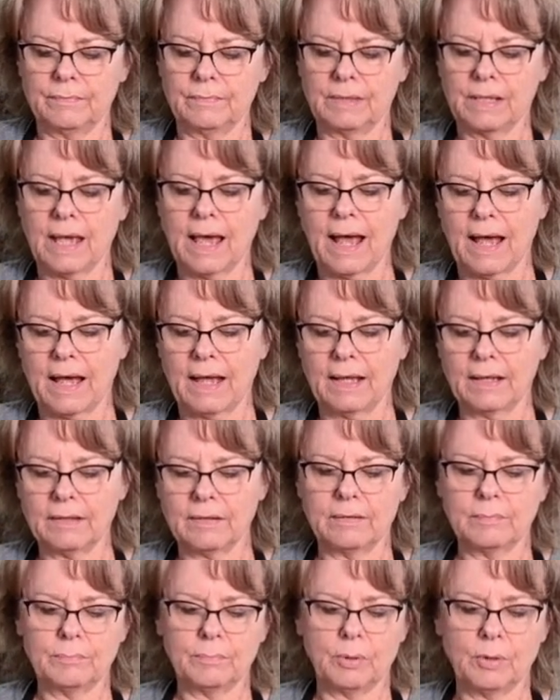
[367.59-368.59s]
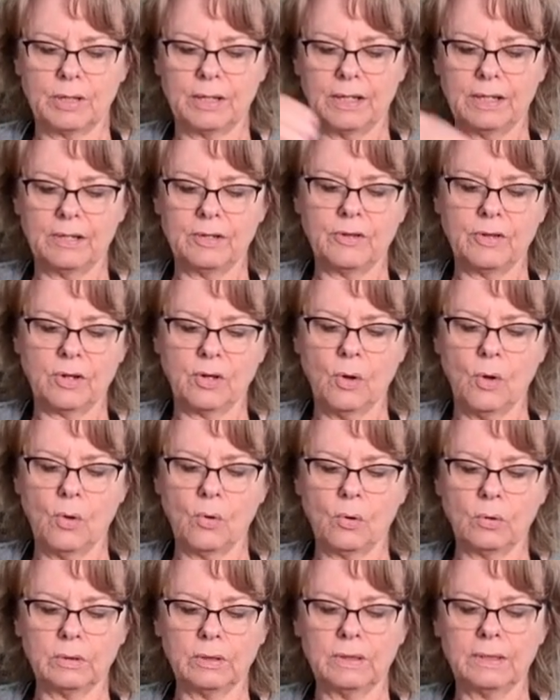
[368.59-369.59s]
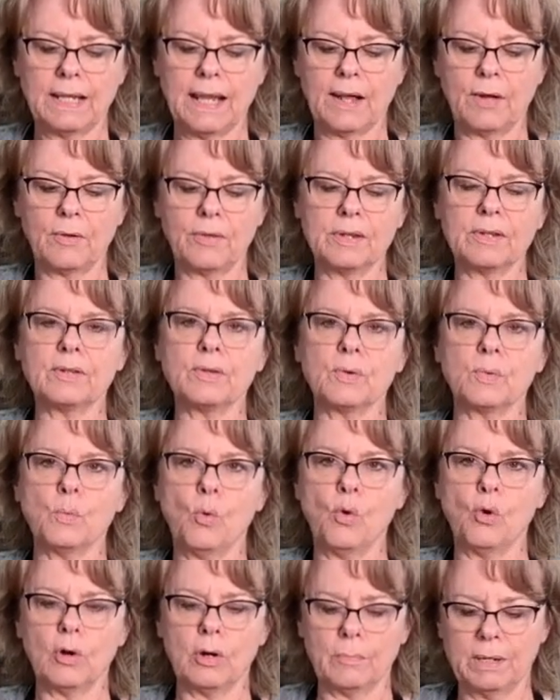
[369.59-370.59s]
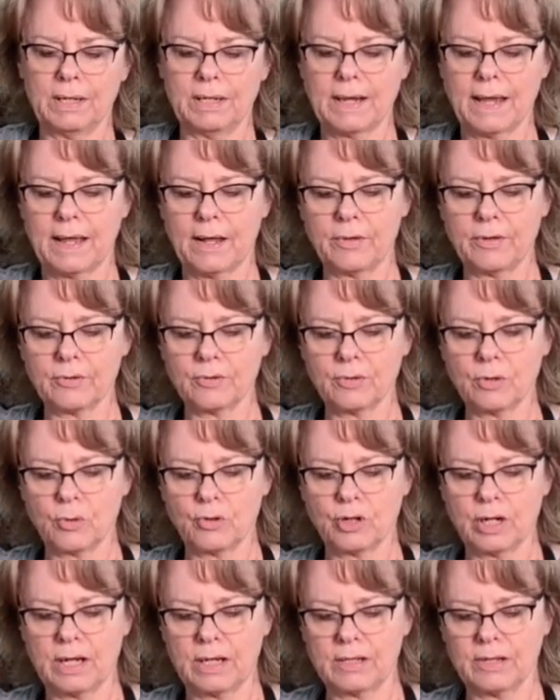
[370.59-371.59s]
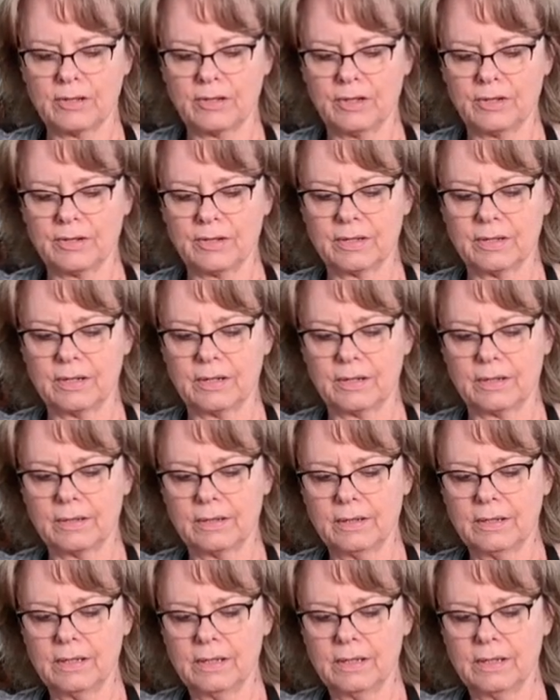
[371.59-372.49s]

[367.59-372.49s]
the hot, put it into the cold, now this is warm, and now there's no chance that this is going to